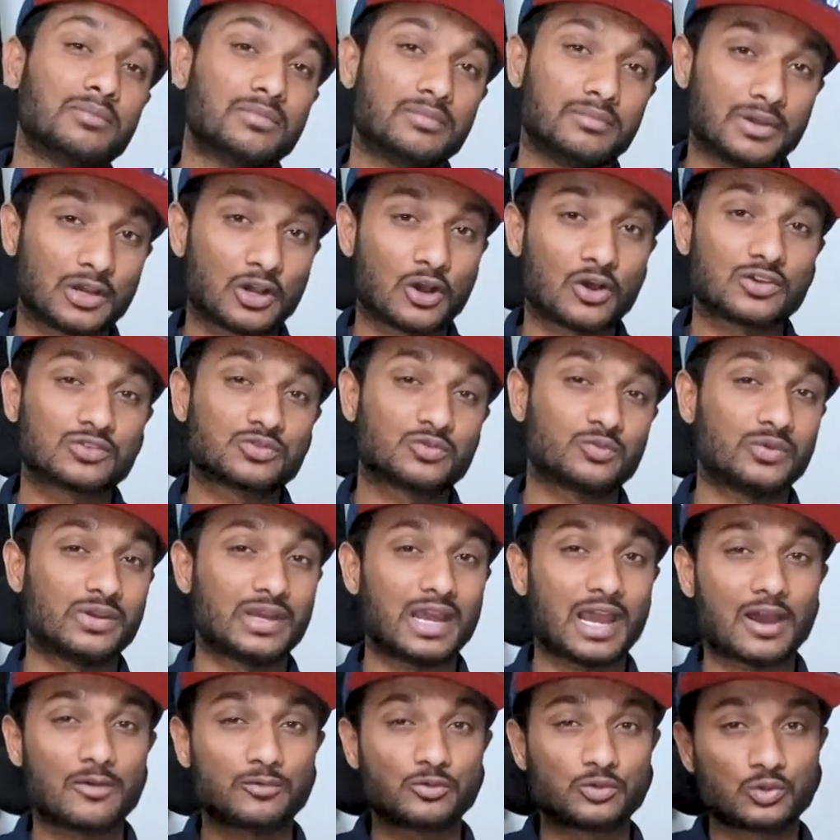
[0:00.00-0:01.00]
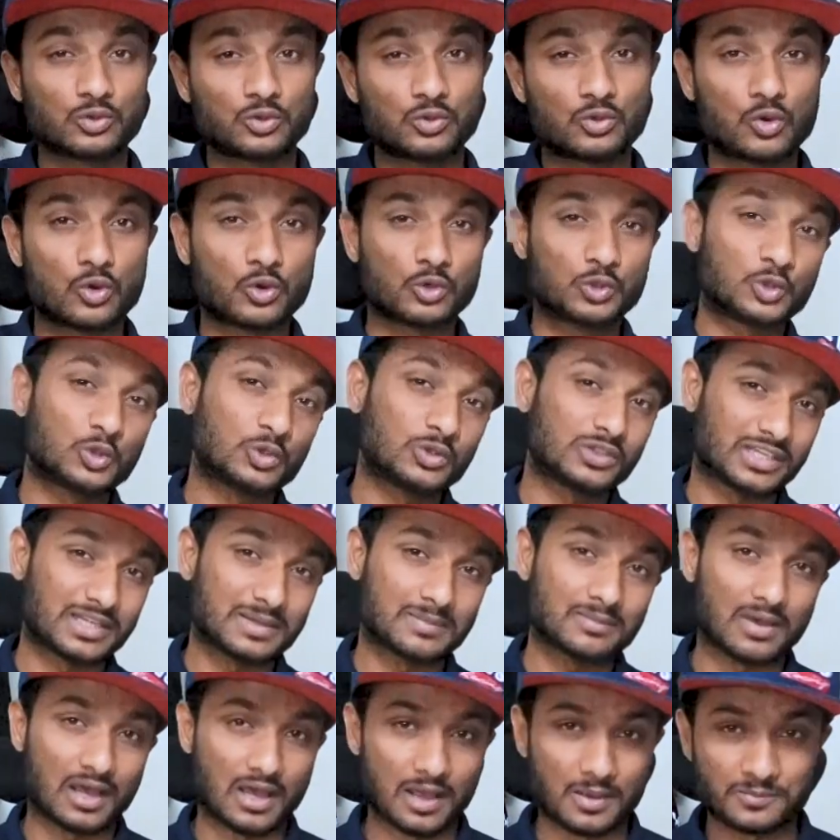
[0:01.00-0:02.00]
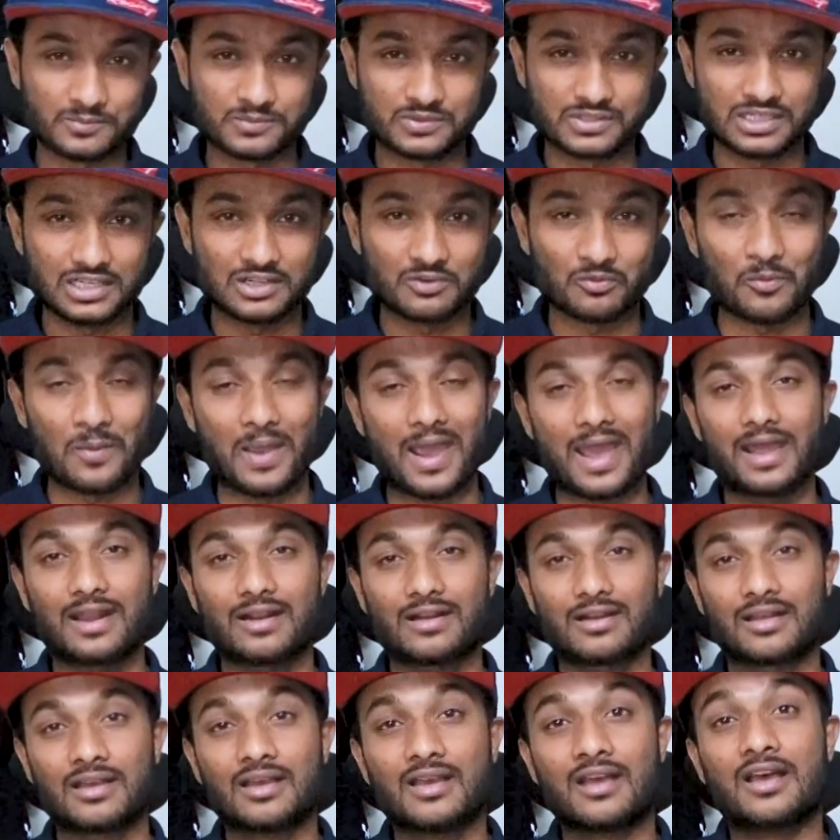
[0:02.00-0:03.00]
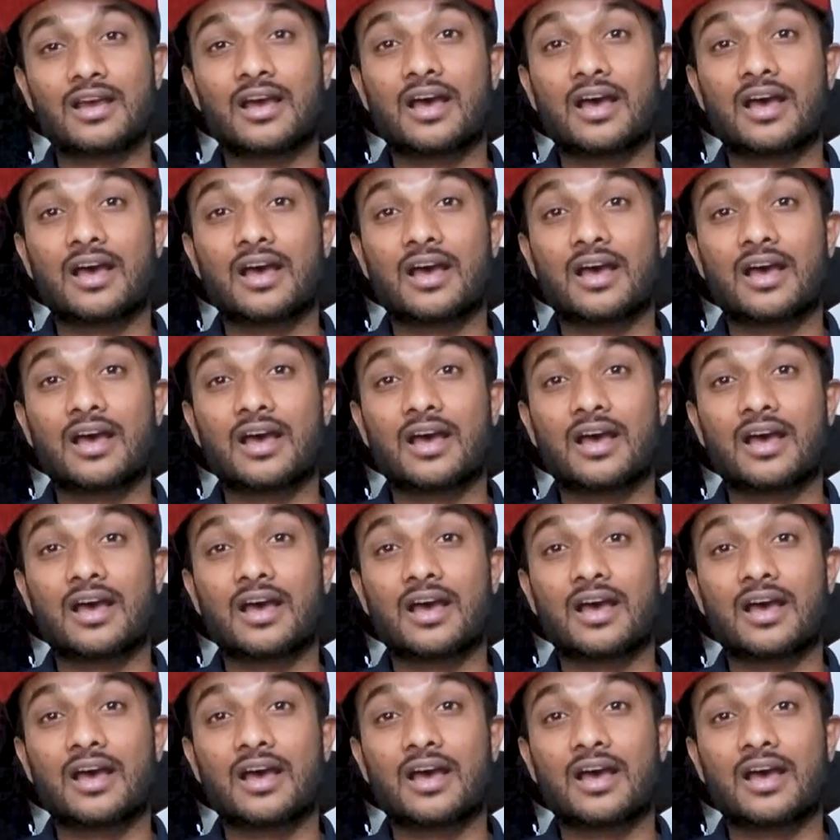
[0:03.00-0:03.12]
because we have to go to Team Upseat where